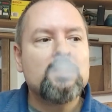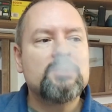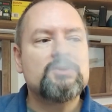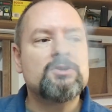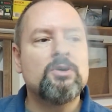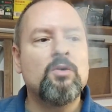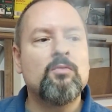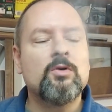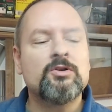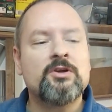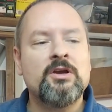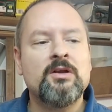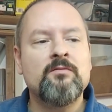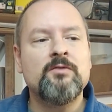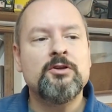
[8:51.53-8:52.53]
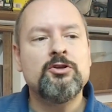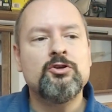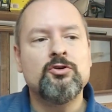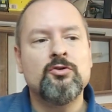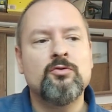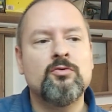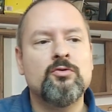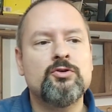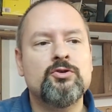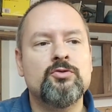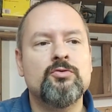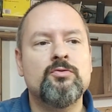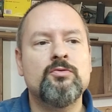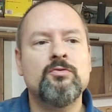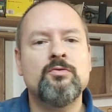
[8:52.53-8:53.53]
So what can we do
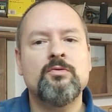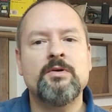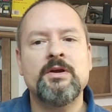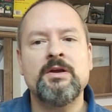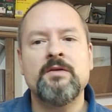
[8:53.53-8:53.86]
to